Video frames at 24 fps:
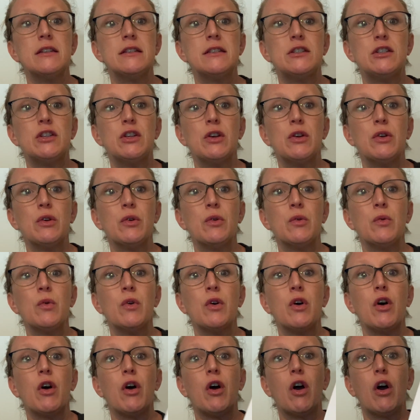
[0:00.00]
to
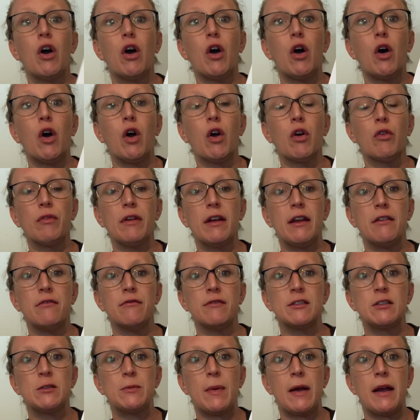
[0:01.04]
our written
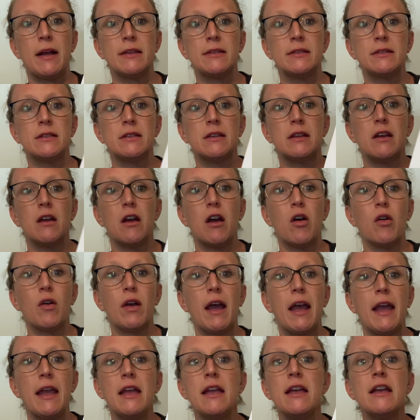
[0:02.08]
response,
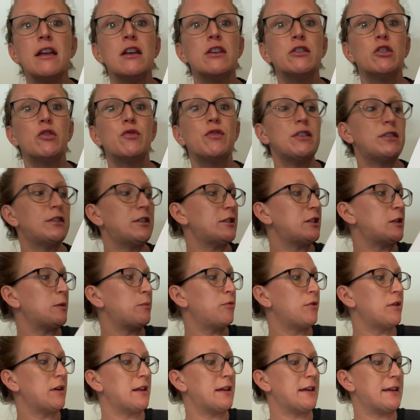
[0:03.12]
okay? So this is a
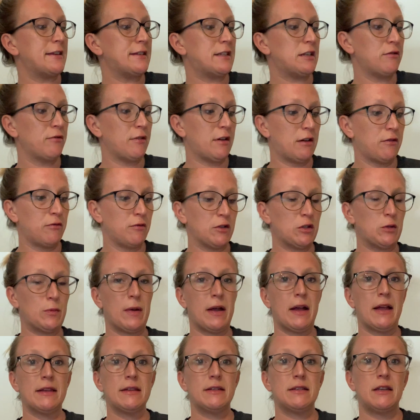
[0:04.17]
pretty easy written
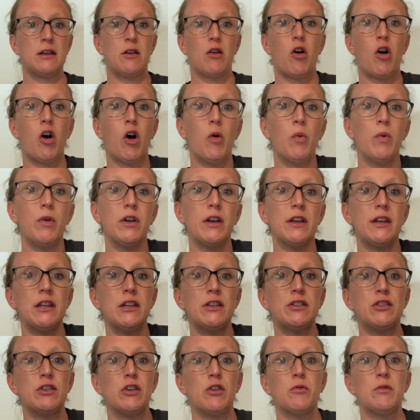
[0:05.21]
response, and all we're
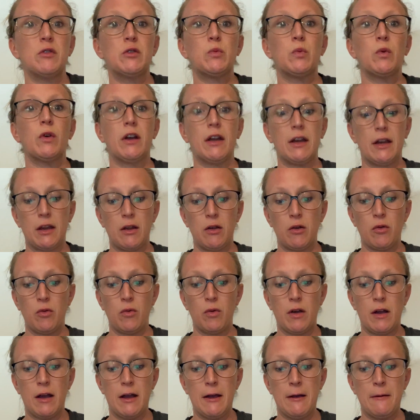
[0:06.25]
going to do is we're going
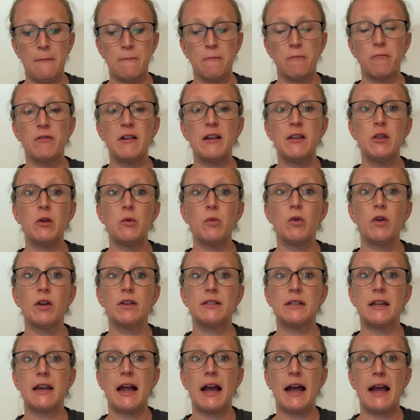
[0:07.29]
to read the words
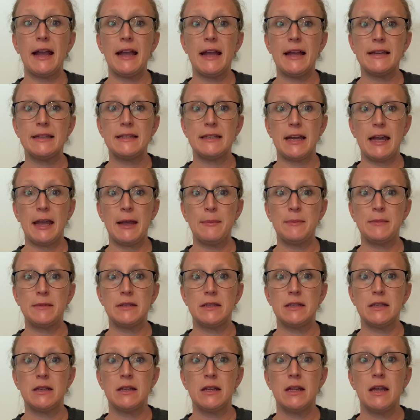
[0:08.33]
that I had typed,